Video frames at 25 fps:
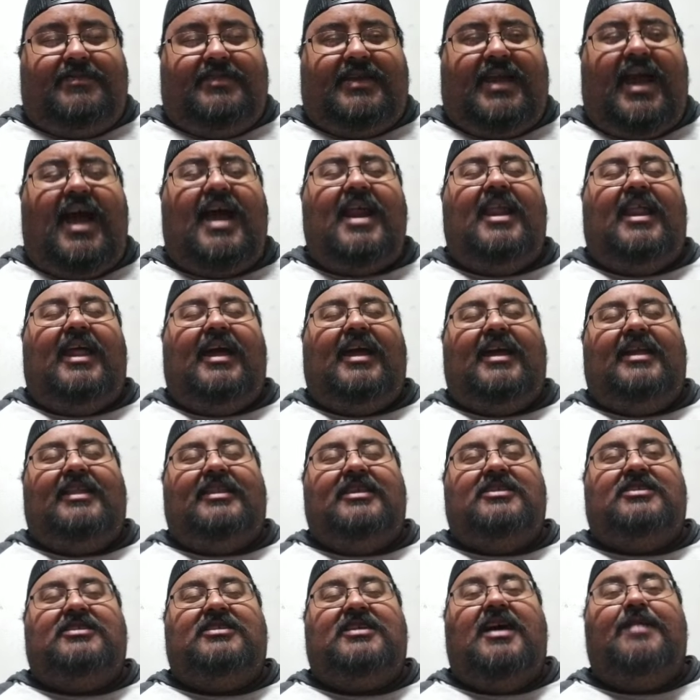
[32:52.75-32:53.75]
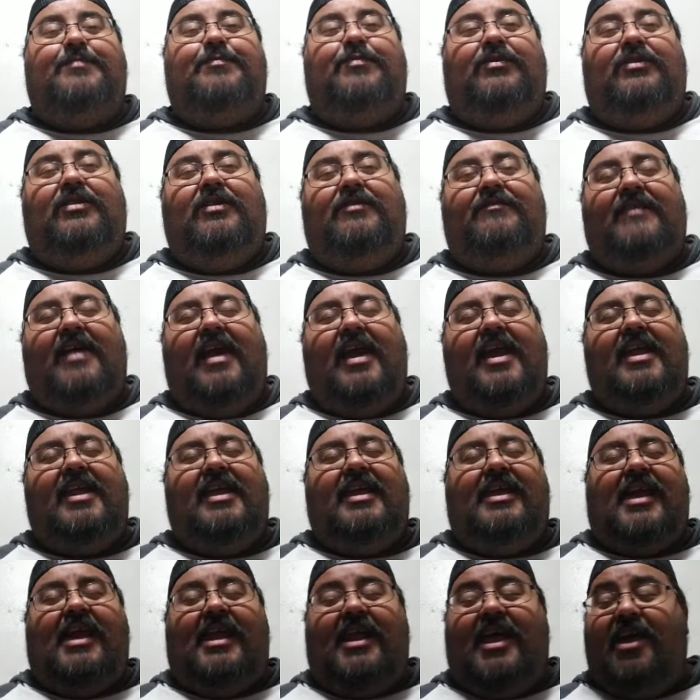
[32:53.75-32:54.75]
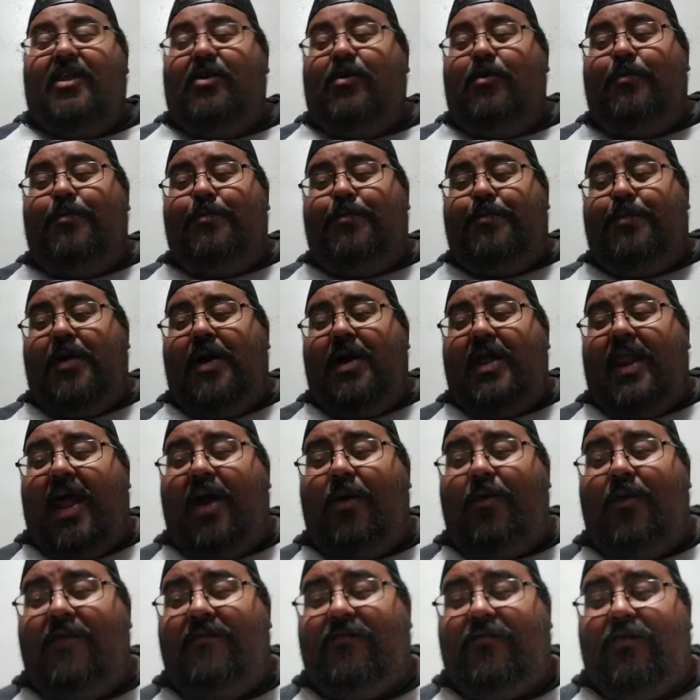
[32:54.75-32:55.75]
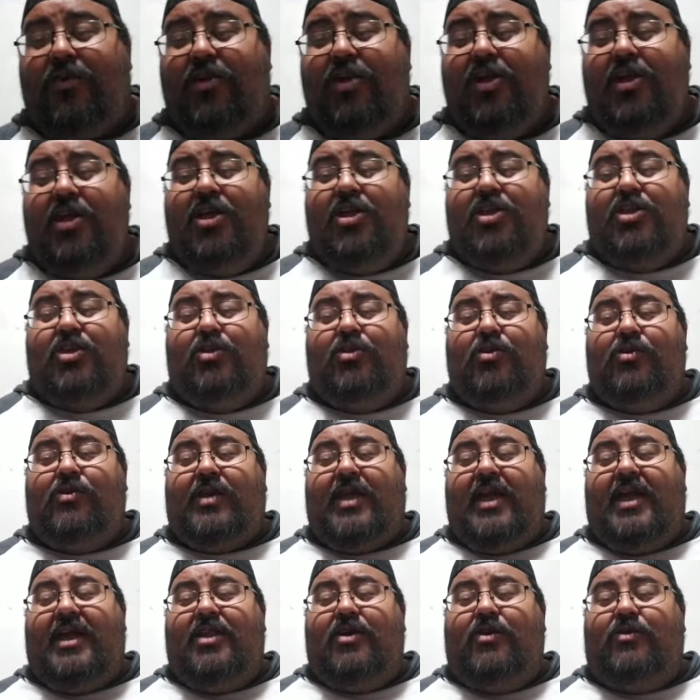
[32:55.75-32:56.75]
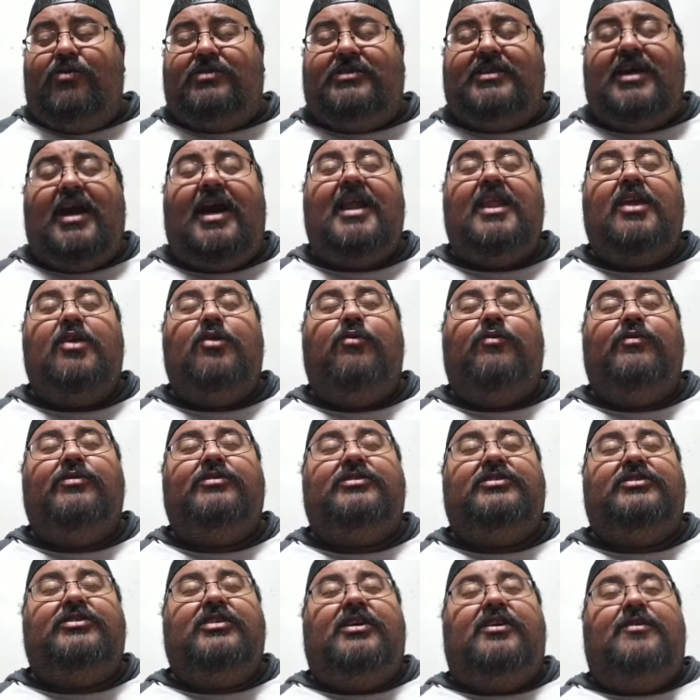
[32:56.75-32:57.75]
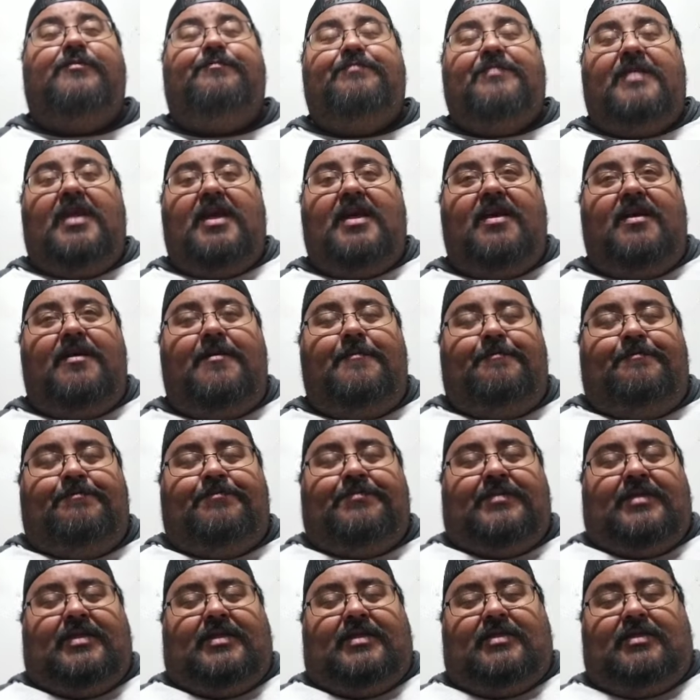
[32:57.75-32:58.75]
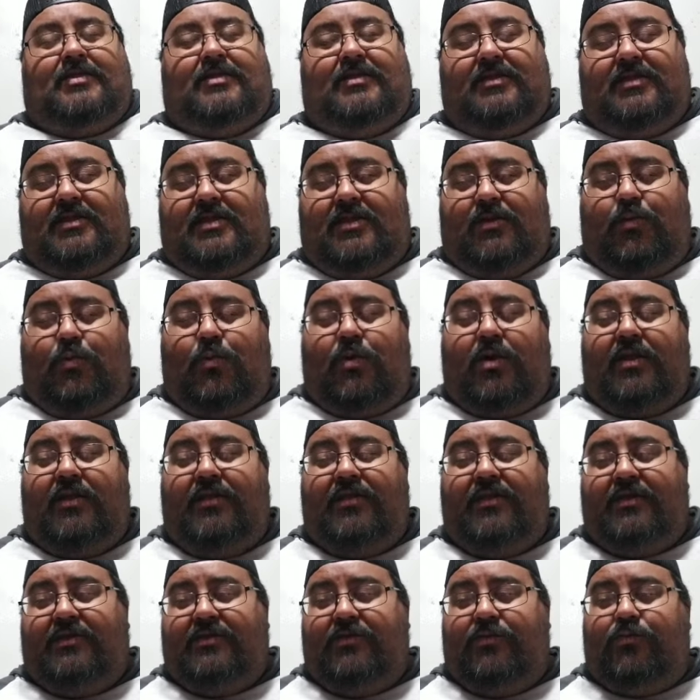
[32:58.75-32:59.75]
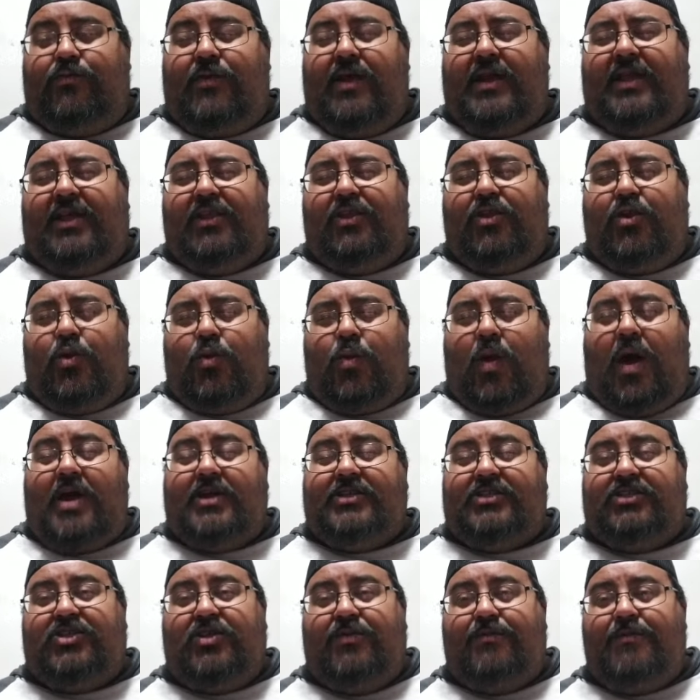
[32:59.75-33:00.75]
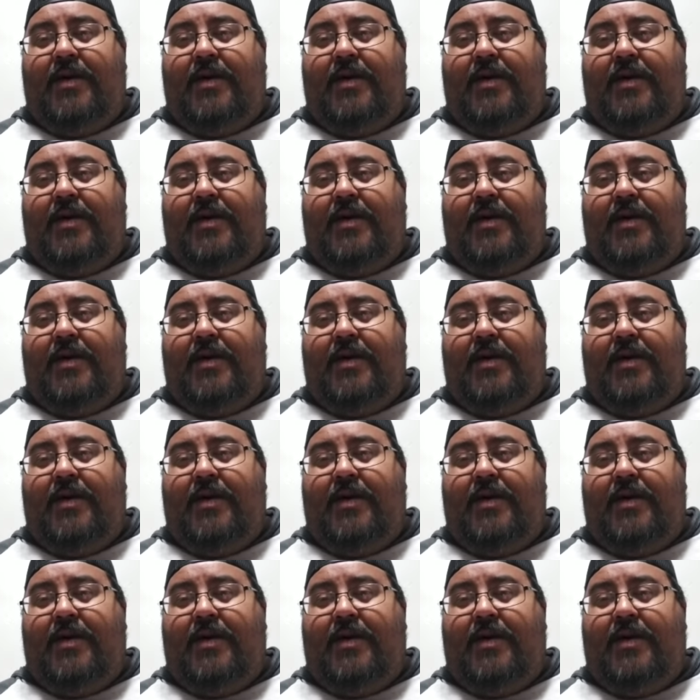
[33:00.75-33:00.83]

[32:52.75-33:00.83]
kind of like a disciple of Eddie Guerrero, but however, you look at Otani who is the one of the regular roster